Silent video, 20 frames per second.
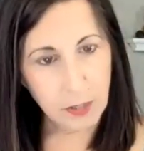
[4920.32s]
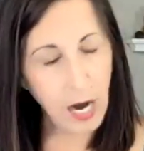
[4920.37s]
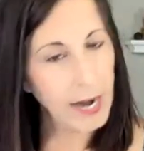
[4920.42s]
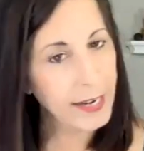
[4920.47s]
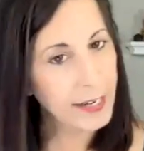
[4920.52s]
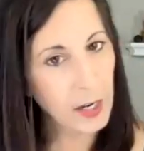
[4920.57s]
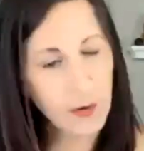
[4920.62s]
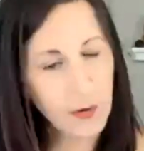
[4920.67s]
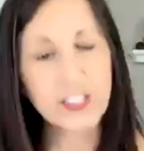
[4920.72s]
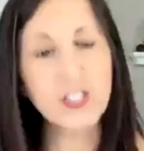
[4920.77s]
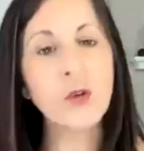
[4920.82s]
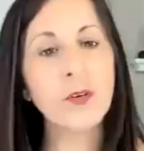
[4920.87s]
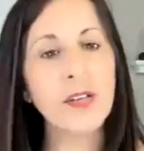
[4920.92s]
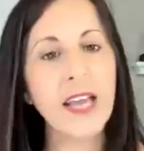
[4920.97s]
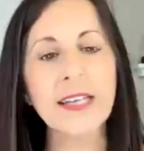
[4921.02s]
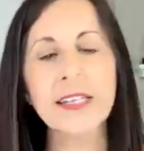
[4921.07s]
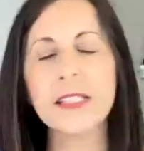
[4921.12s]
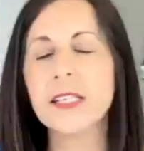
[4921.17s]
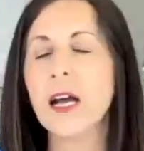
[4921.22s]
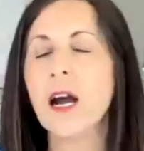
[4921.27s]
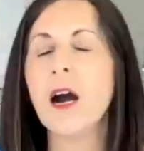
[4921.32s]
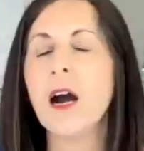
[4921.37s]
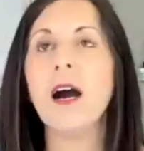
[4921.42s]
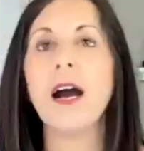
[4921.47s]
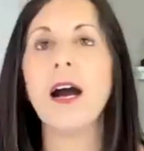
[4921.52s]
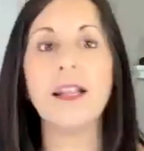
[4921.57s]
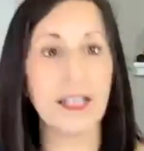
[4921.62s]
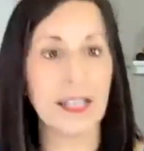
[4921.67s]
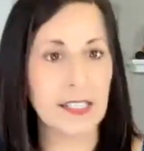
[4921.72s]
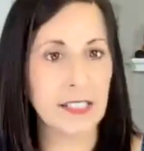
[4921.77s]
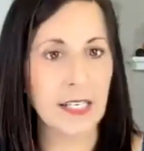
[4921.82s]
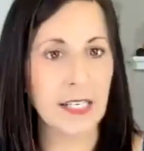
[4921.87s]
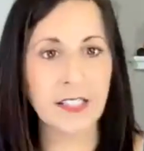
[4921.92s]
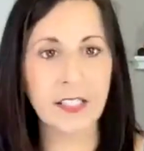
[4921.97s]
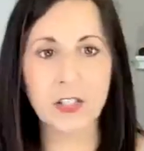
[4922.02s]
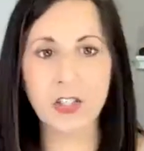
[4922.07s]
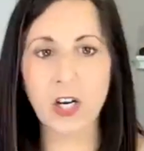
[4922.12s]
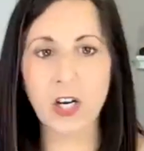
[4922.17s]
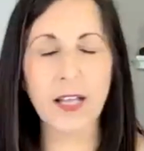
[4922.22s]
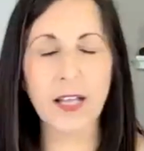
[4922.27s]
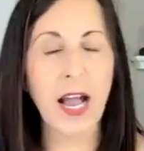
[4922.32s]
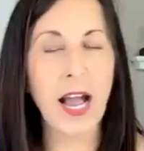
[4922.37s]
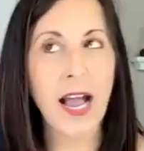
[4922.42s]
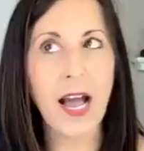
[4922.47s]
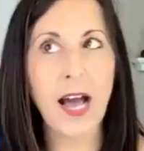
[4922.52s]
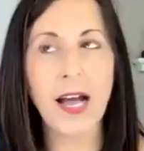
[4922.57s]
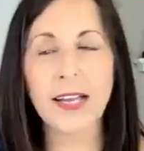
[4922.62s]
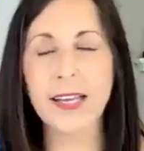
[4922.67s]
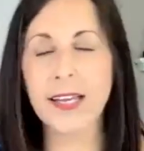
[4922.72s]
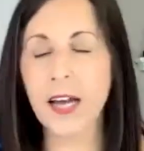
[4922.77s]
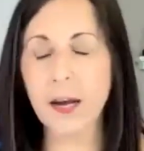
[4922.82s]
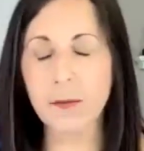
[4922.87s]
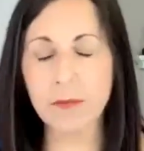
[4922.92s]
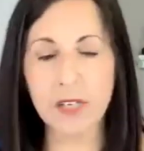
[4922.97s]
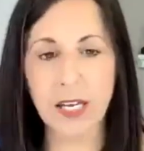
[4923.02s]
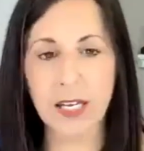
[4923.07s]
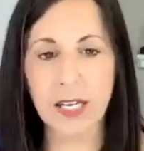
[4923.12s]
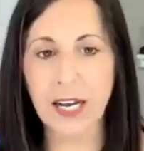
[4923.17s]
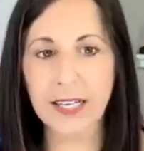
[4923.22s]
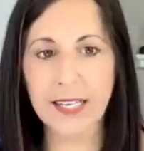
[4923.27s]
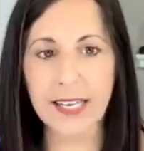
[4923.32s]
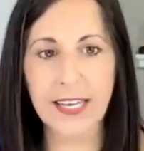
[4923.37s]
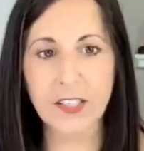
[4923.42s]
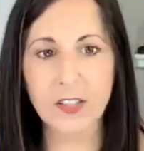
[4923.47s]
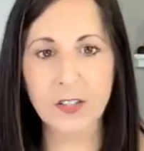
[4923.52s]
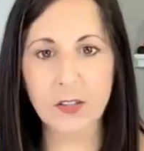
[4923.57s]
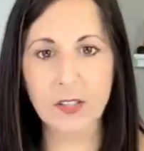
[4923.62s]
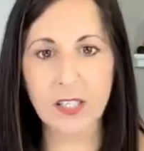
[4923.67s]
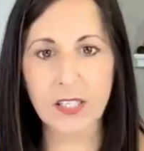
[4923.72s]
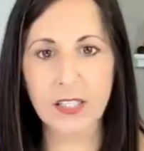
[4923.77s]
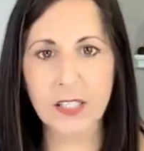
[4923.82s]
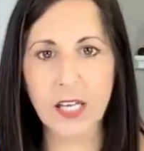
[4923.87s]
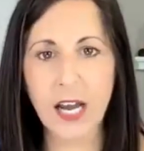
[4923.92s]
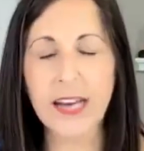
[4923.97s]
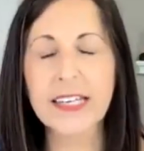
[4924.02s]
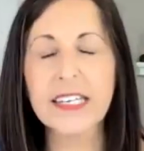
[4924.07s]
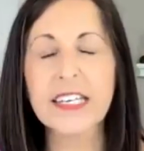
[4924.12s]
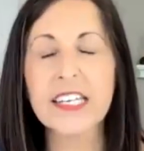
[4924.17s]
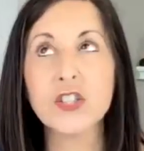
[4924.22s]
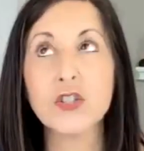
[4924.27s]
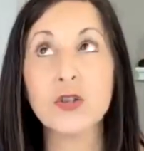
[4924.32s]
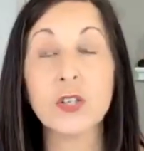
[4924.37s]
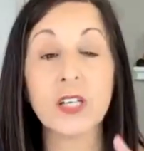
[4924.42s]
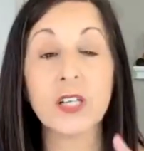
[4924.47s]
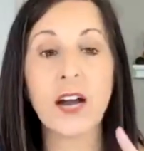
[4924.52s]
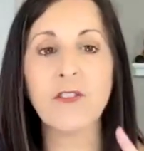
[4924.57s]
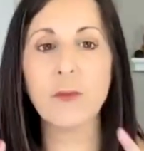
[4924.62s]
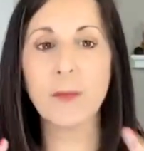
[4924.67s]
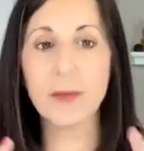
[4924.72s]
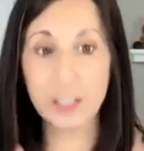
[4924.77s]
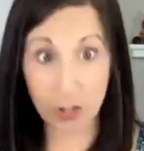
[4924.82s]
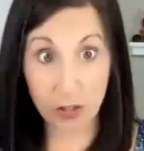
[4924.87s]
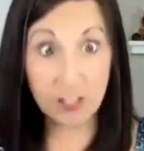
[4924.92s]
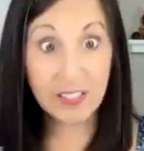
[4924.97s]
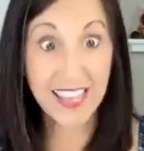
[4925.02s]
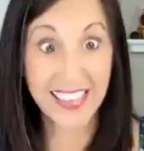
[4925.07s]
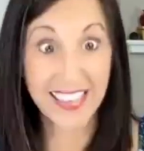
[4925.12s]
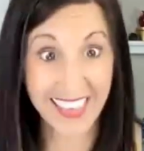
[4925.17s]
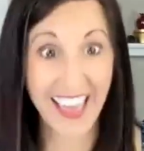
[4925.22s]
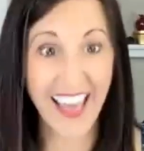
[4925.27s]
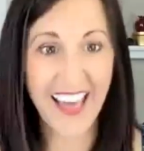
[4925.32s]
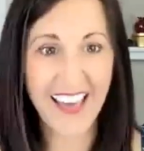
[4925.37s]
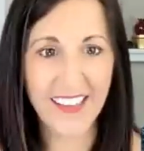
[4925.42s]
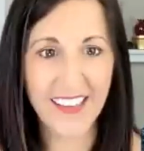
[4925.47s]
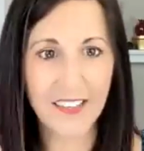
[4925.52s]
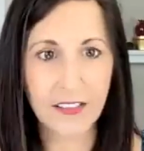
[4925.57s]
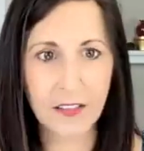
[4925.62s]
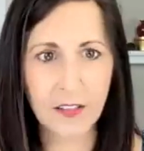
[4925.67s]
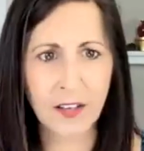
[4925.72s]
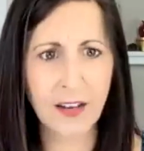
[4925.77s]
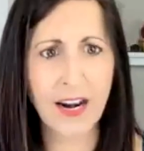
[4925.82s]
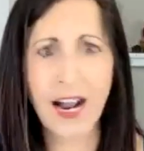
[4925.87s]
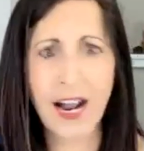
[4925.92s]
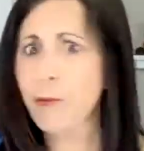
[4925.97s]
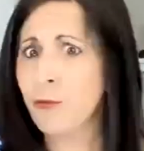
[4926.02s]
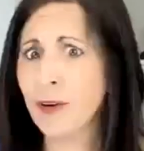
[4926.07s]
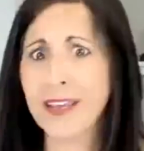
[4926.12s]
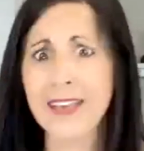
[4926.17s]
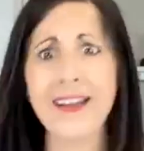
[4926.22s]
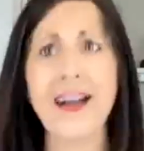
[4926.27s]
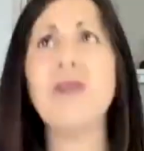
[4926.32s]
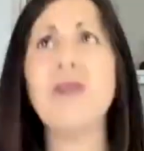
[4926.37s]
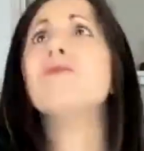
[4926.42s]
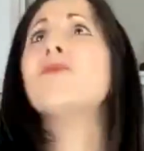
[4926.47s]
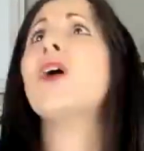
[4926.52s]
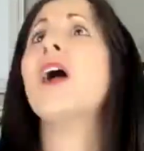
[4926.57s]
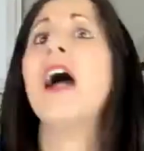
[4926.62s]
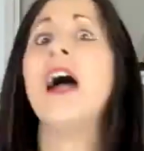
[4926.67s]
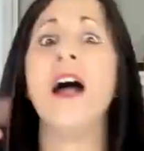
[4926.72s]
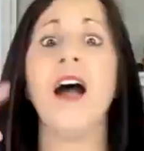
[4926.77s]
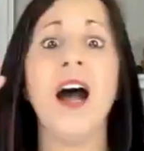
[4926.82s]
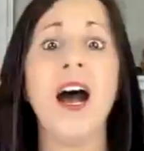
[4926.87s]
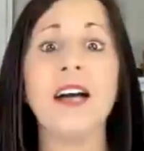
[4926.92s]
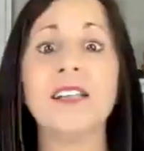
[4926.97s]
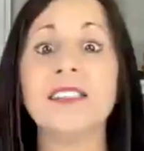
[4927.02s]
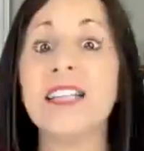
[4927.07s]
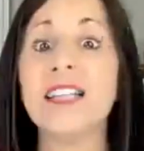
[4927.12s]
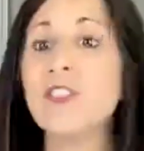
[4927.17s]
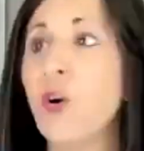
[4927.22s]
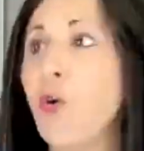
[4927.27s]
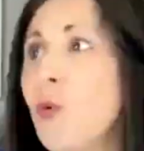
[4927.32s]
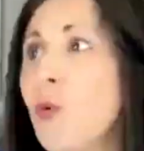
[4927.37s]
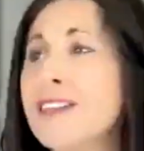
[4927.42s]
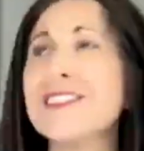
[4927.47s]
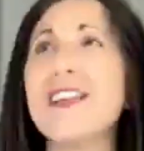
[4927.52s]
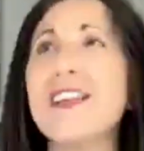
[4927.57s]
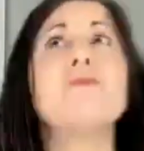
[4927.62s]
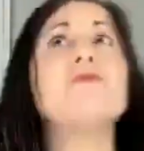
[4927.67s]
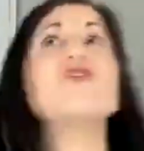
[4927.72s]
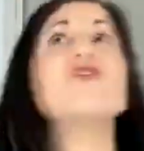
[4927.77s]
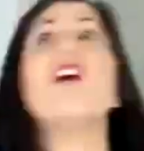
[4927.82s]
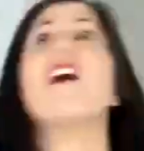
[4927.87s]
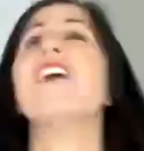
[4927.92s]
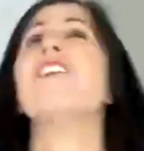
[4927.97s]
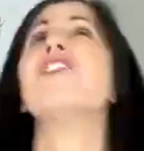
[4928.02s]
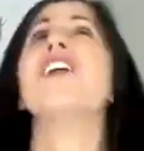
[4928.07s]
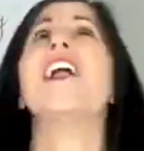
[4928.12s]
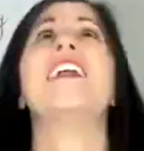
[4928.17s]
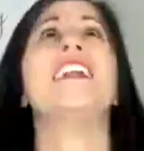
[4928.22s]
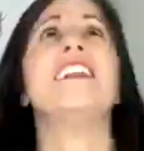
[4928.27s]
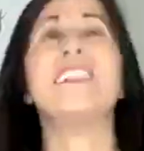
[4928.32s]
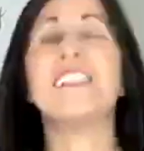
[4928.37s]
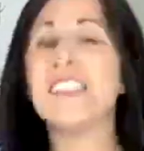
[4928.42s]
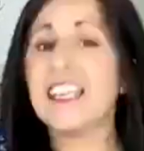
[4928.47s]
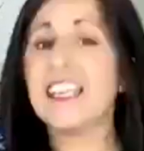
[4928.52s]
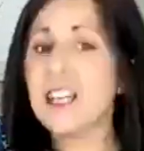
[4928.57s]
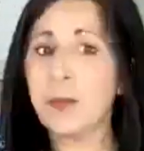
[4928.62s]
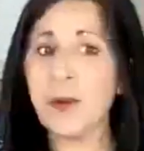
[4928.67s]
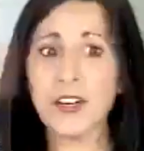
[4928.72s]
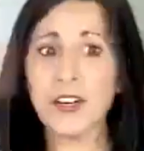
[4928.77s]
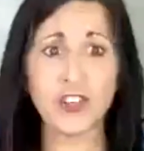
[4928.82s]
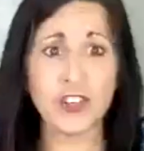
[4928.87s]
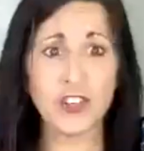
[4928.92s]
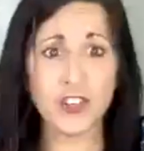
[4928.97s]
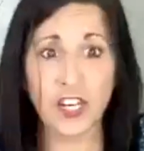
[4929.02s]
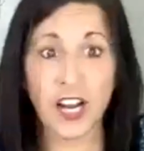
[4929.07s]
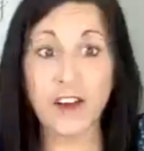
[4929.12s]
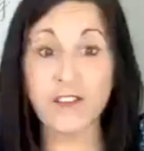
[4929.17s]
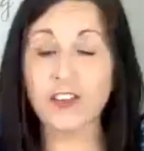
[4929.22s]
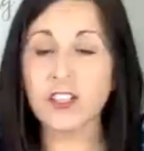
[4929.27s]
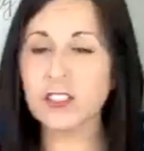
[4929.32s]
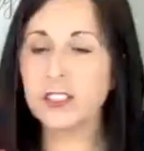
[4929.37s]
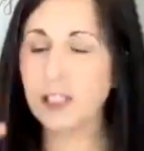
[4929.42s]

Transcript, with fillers: I know. It's okay to say, uh, uh, like I said to Charlie, I, I, can't, I'm done. I can't do this. I need you to cover me. So say that. But I'm weak. I'm, let the weak say I'm strong. Lord, I need to get up under your cover.